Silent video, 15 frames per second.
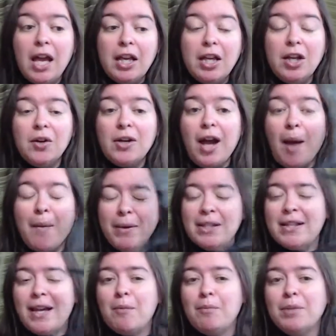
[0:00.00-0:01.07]
you know, comment
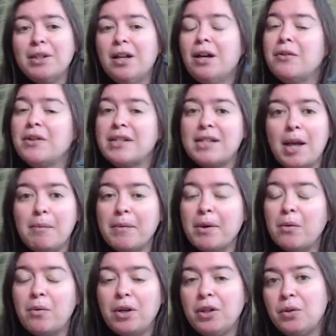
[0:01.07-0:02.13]
down below and tell me
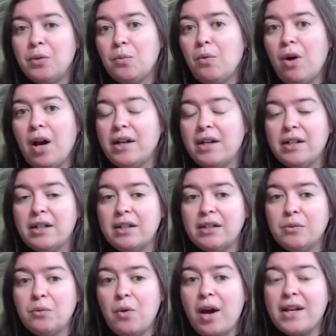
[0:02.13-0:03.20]
what you'd
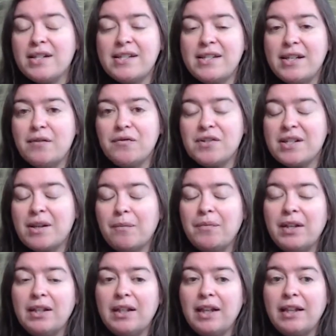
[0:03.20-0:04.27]
wanna see for
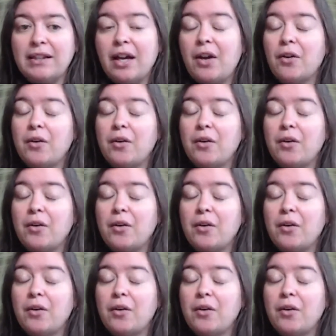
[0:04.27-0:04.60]
something like that,